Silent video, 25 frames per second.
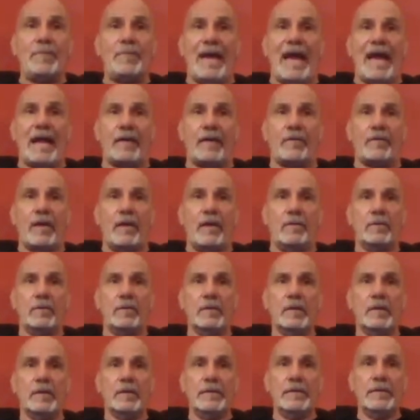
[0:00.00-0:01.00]
background,
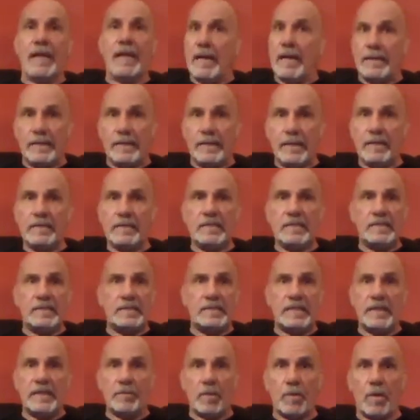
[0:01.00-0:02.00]
none,
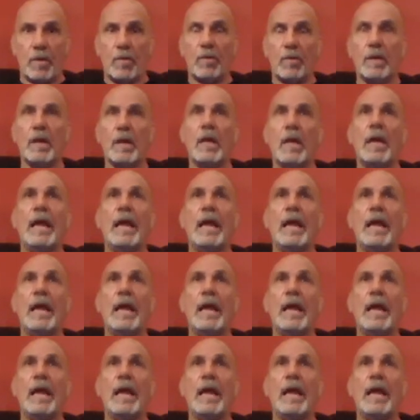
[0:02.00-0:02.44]
zero,